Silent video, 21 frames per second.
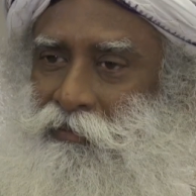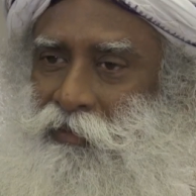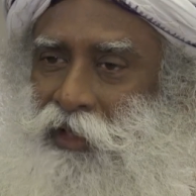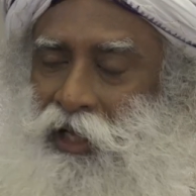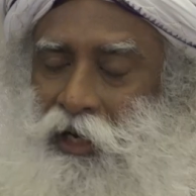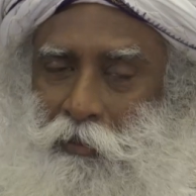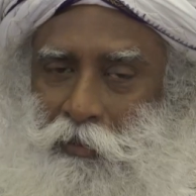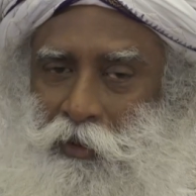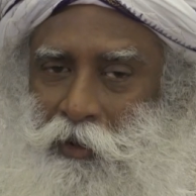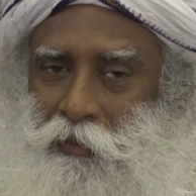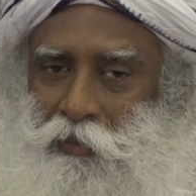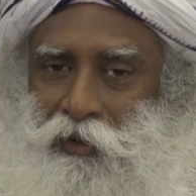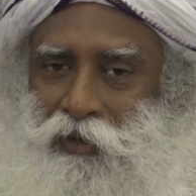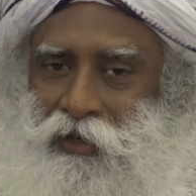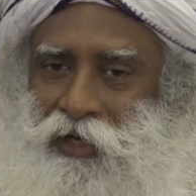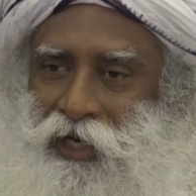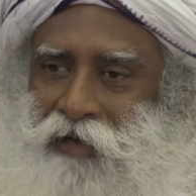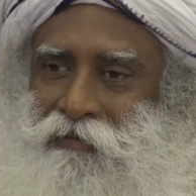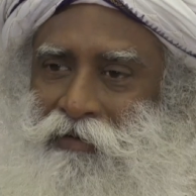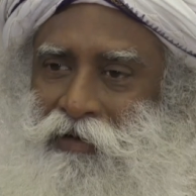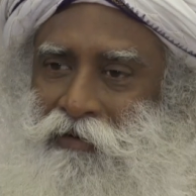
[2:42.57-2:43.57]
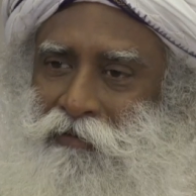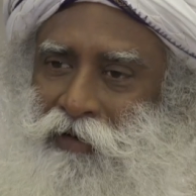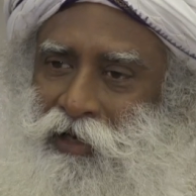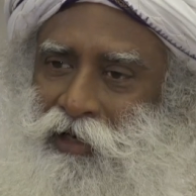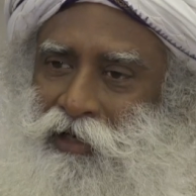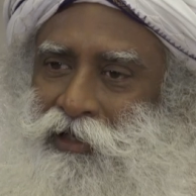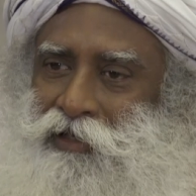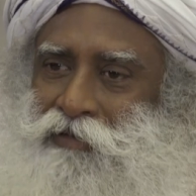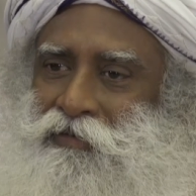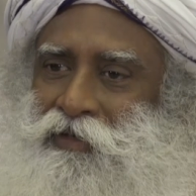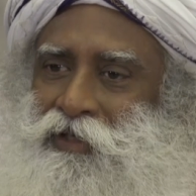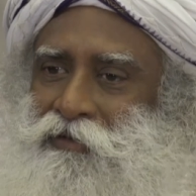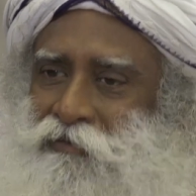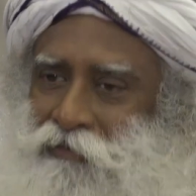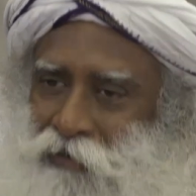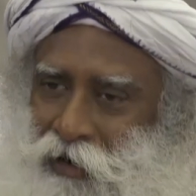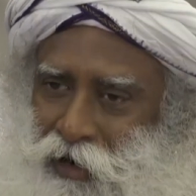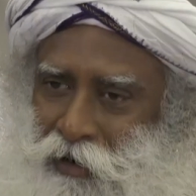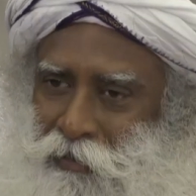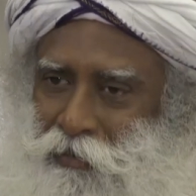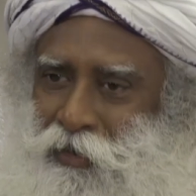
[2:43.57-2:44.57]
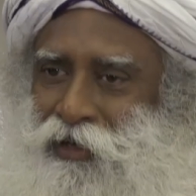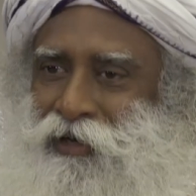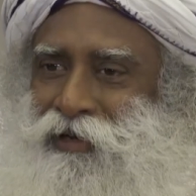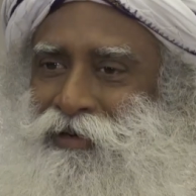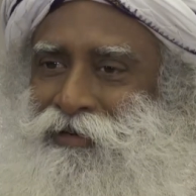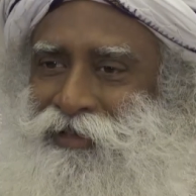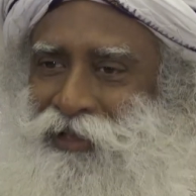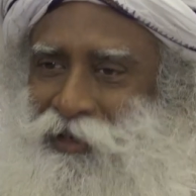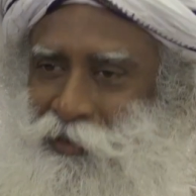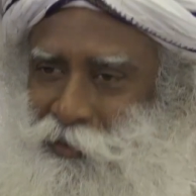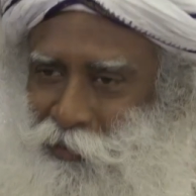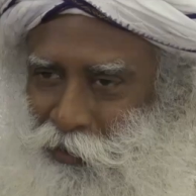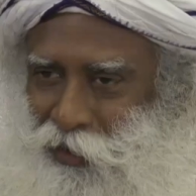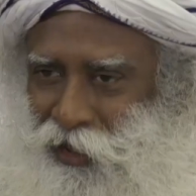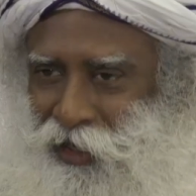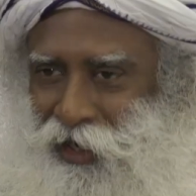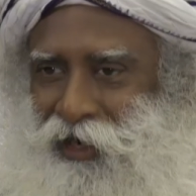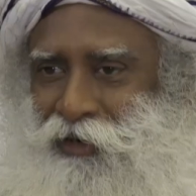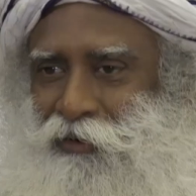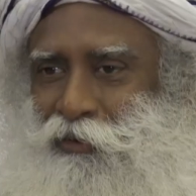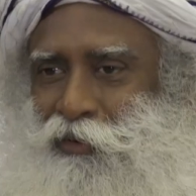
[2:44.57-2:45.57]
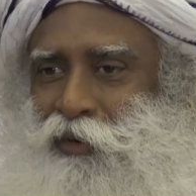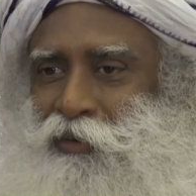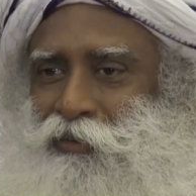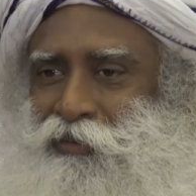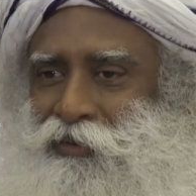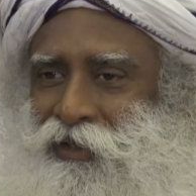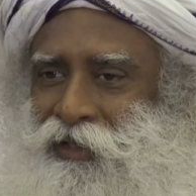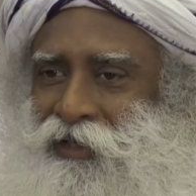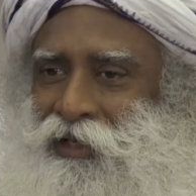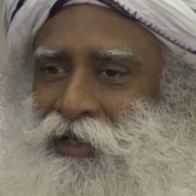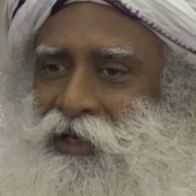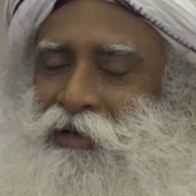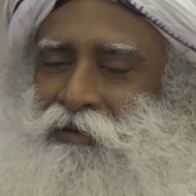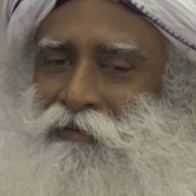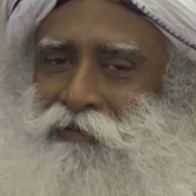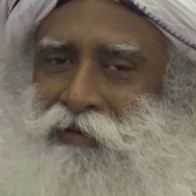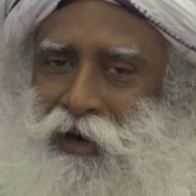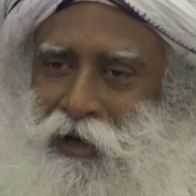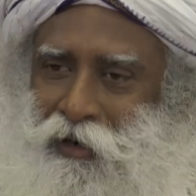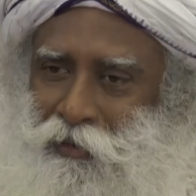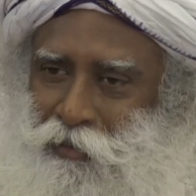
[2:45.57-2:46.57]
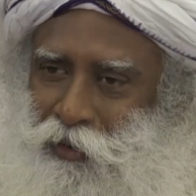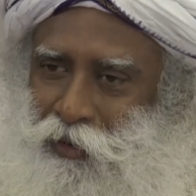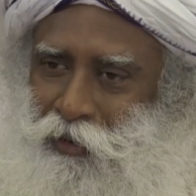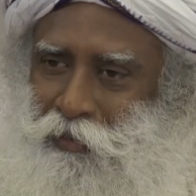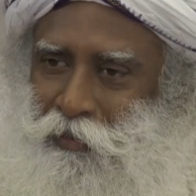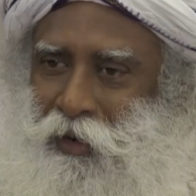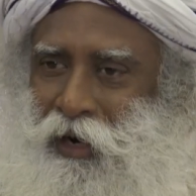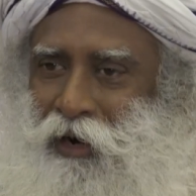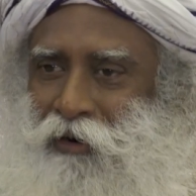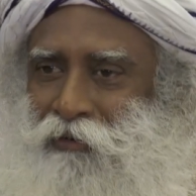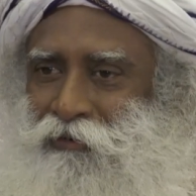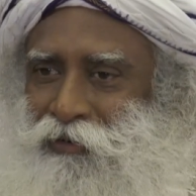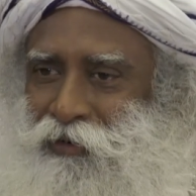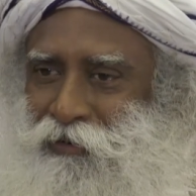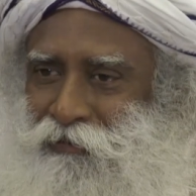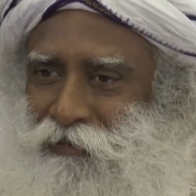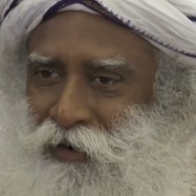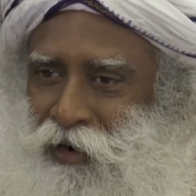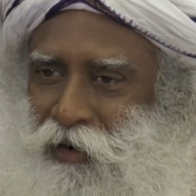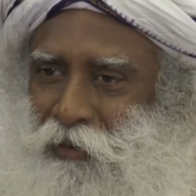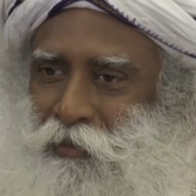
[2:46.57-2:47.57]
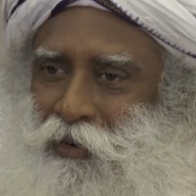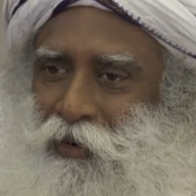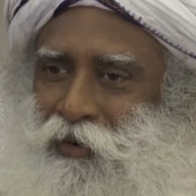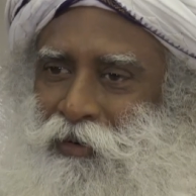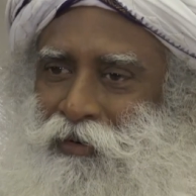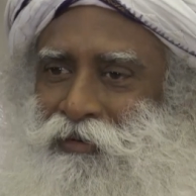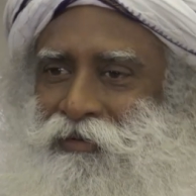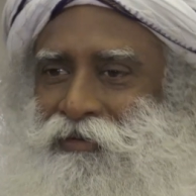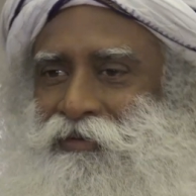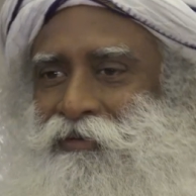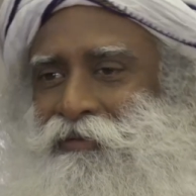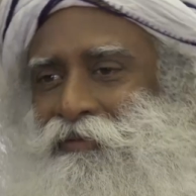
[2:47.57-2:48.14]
There are people driving vehicles which are far bigger than what I drove, far more powerful, far more